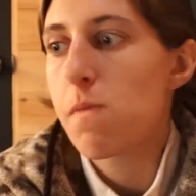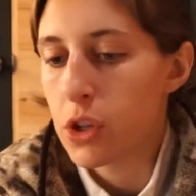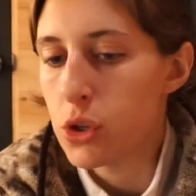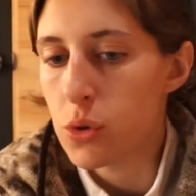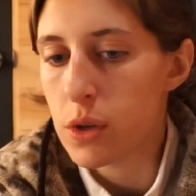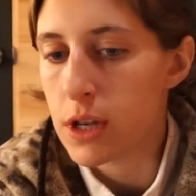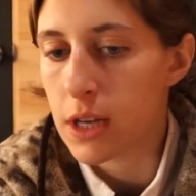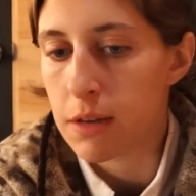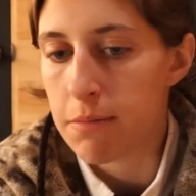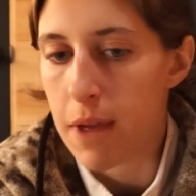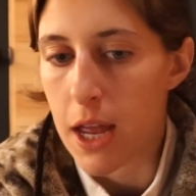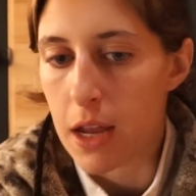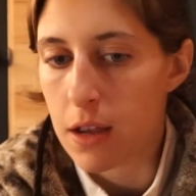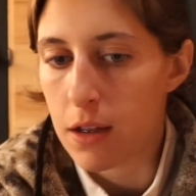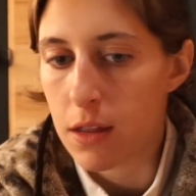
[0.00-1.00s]
You can
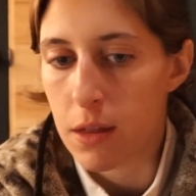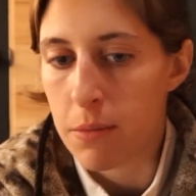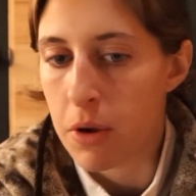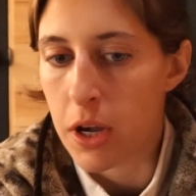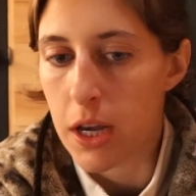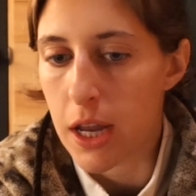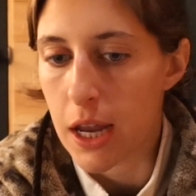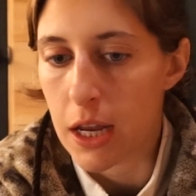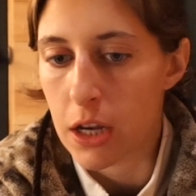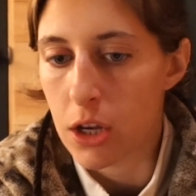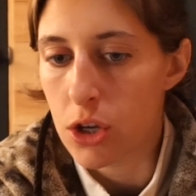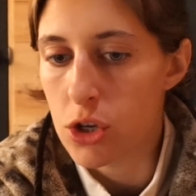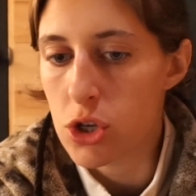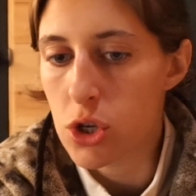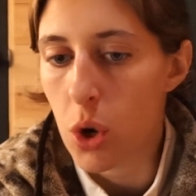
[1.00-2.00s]
make the mundane
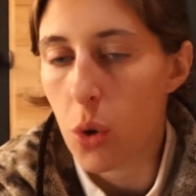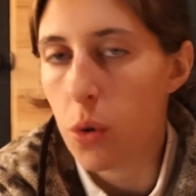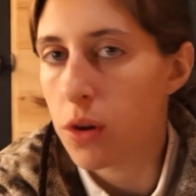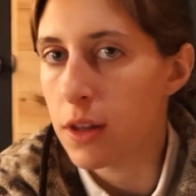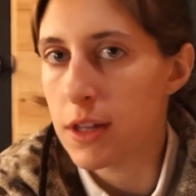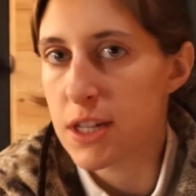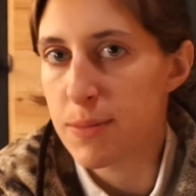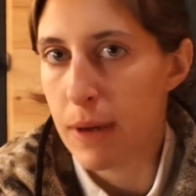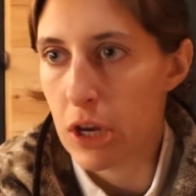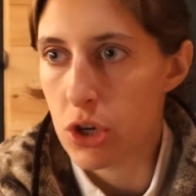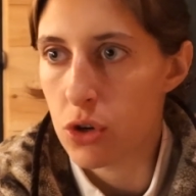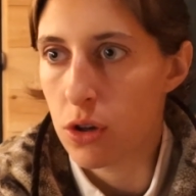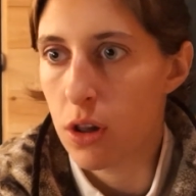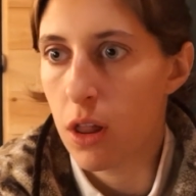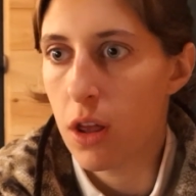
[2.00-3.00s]
totally
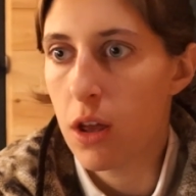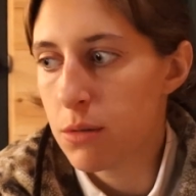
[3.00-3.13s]
special